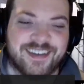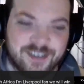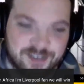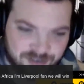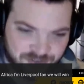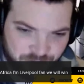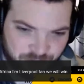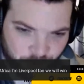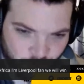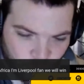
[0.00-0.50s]

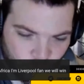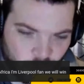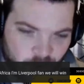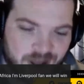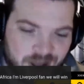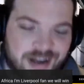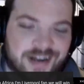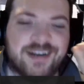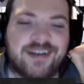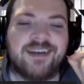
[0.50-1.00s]

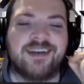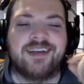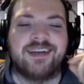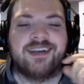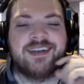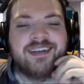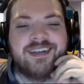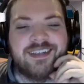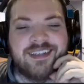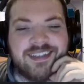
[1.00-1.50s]
4-1,
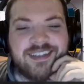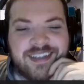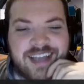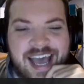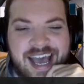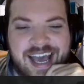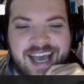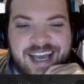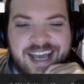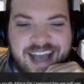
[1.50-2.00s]

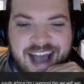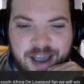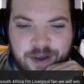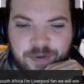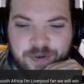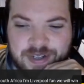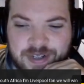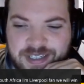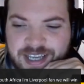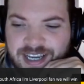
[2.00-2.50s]
I
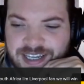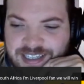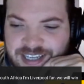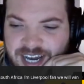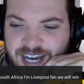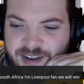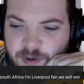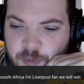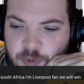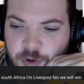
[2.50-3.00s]
would say to
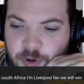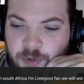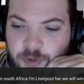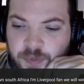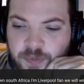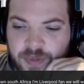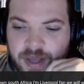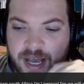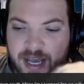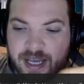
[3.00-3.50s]
Liverpool.
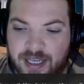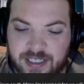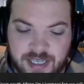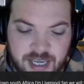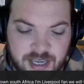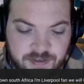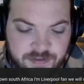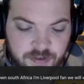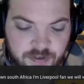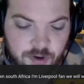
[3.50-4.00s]
I
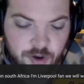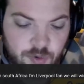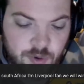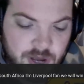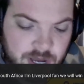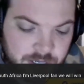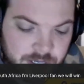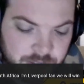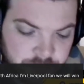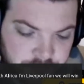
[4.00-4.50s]
say
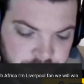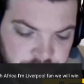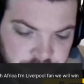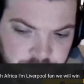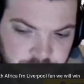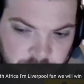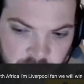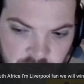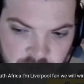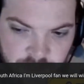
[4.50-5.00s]
4-1,
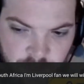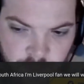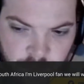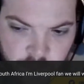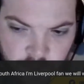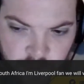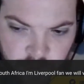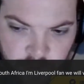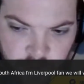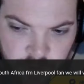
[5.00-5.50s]

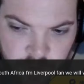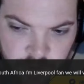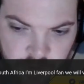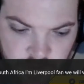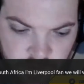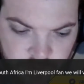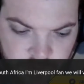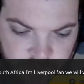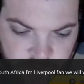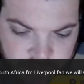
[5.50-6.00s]
Liverpool
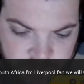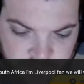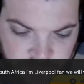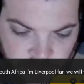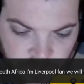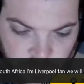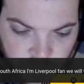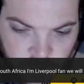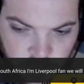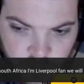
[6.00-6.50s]

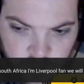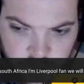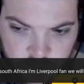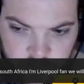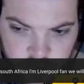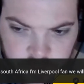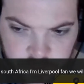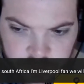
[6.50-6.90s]
4,